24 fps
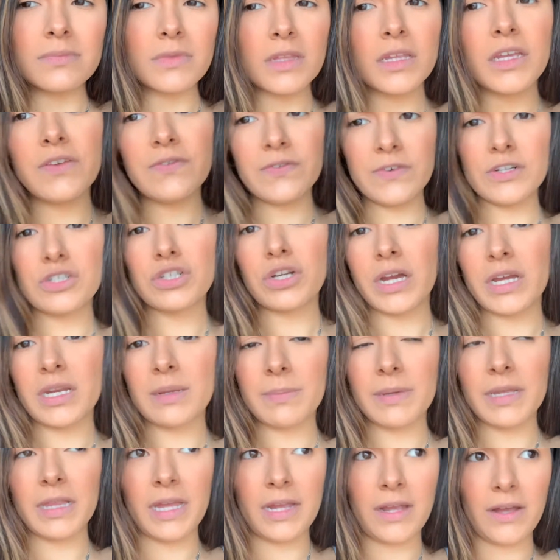if you're trying to
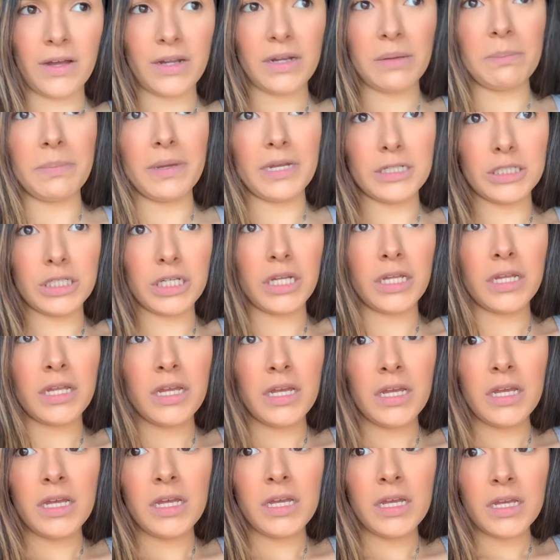be like on a budget.
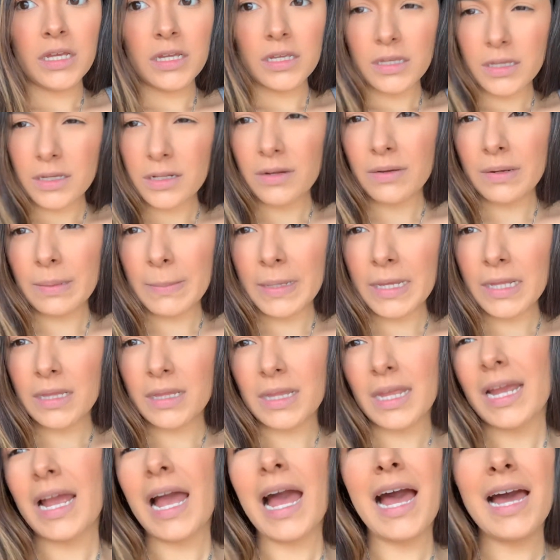You know what I mean?
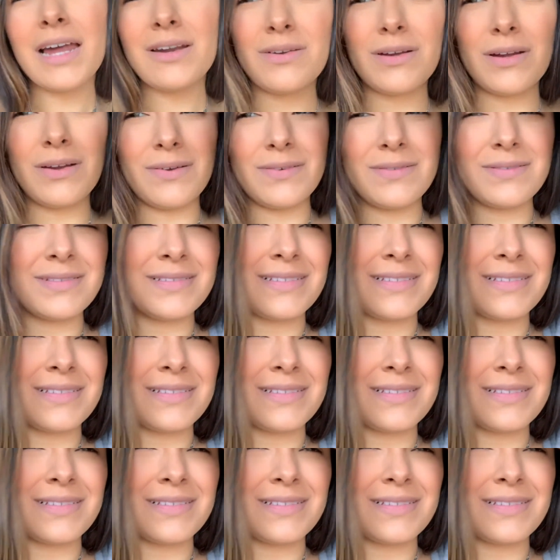Like, I don't know.